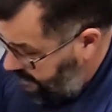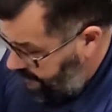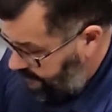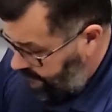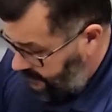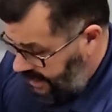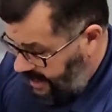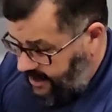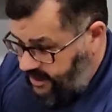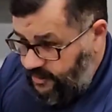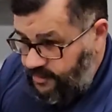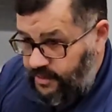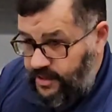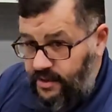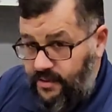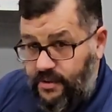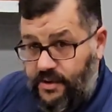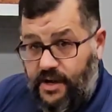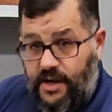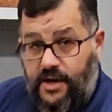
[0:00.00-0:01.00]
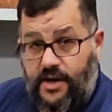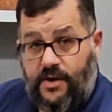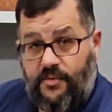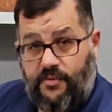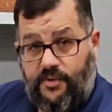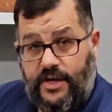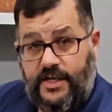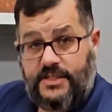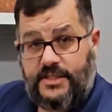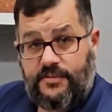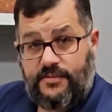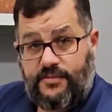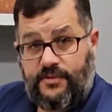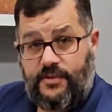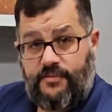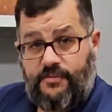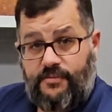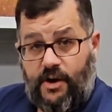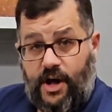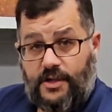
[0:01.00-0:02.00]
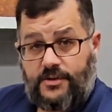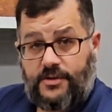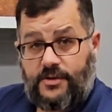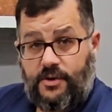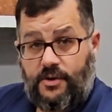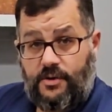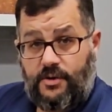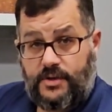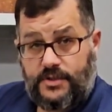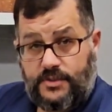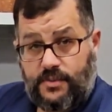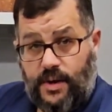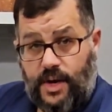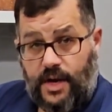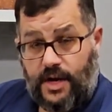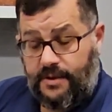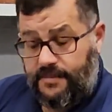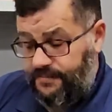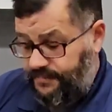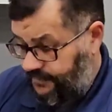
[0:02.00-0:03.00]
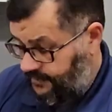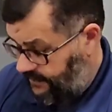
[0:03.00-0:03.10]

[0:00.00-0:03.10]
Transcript: that could be a reason for the fault code as well.